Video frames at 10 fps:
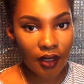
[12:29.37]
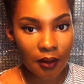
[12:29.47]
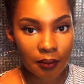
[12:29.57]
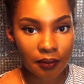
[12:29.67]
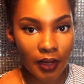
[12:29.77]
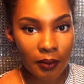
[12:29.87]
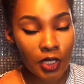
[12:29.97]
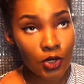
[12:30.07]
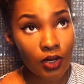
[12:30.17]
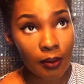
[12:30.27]
I'm
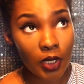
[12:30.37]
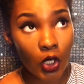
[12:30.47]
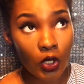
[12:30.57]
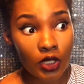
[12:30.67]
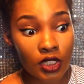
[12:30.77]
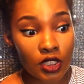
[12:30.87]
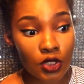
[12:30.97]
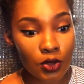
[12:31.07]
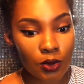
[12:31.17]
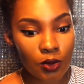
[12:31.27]
gonna try my
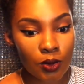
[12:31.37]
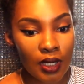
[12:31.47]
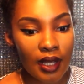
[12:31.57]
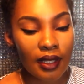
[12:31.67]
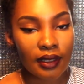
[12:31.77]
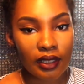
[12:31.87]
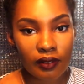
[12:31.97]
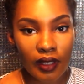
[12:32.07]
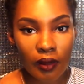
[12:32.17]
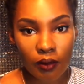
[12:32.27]
hardest to
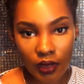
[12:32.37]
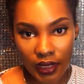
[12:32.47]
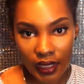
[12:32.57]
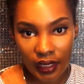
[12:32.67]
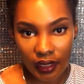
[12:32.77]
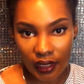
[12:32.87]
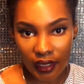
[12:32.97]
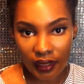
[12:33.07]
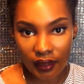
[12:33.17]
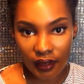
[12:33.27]
leave everything
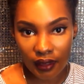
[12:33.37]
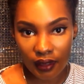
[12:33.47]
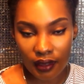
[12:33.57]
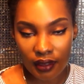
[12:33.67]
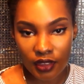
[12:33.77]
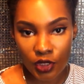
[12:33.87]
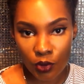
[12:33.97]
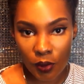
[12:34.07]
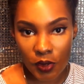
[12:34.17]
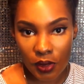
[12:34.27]
in the
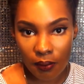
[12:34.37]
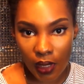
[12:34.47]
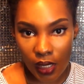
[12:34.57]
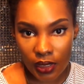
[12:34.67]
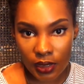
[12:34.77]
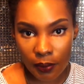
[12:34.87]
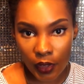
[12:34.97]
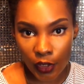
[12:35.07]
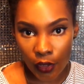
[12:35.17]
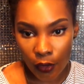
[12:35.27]
description box
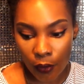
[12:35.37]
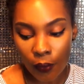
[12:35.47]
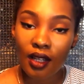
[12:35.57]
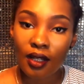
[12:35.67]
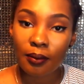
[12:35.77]
below.